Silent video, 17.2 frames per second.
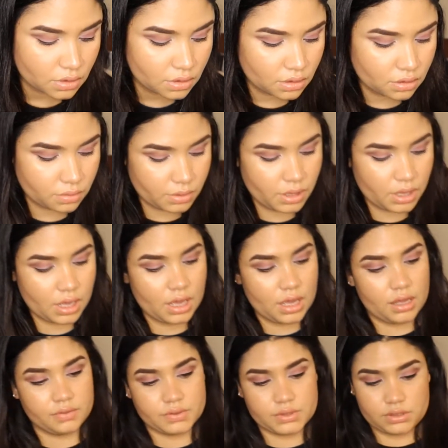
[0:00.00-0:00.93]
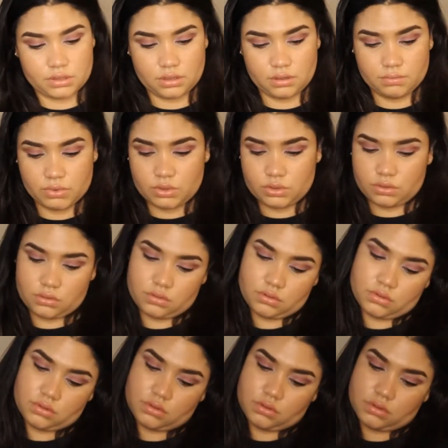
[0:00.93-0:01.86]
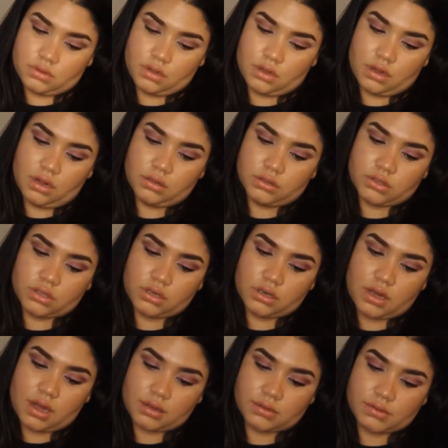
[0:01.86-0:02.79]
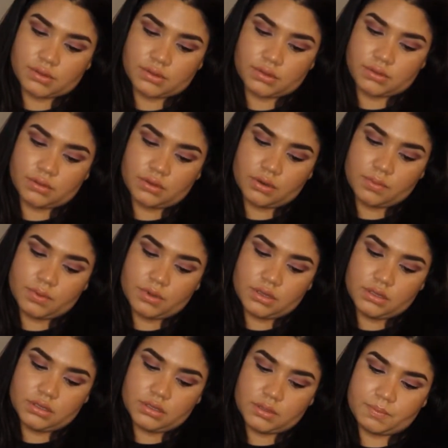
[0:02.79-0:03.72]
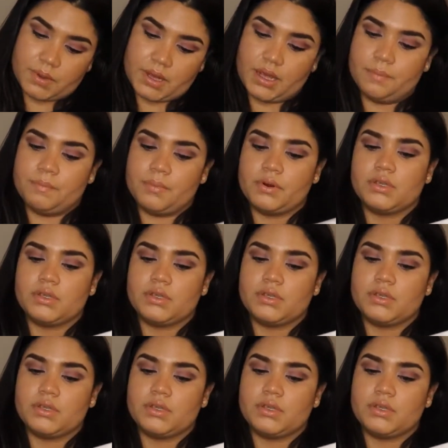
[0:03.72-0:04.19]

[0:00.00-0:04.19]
We have some ultra absorbent paper